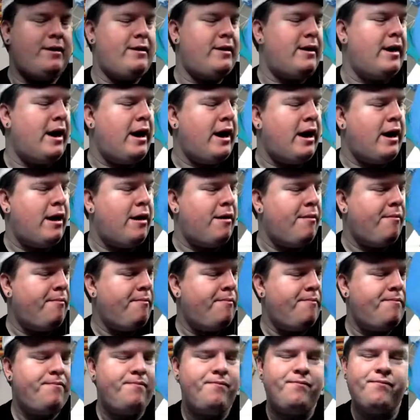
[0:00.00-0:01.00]

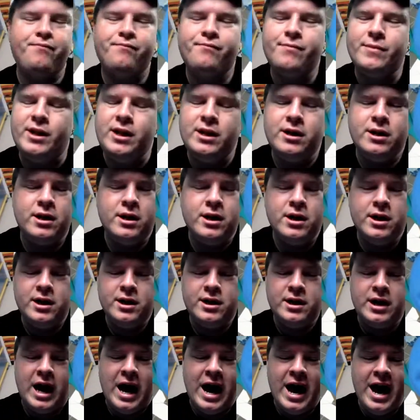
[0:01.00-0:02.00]

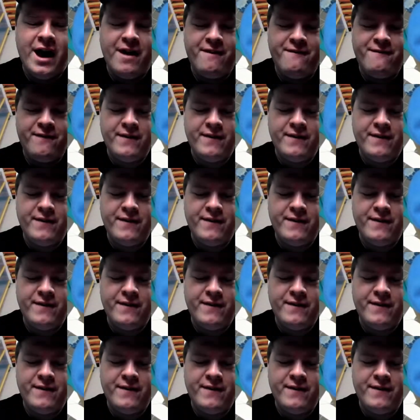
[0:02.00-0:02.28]
I have,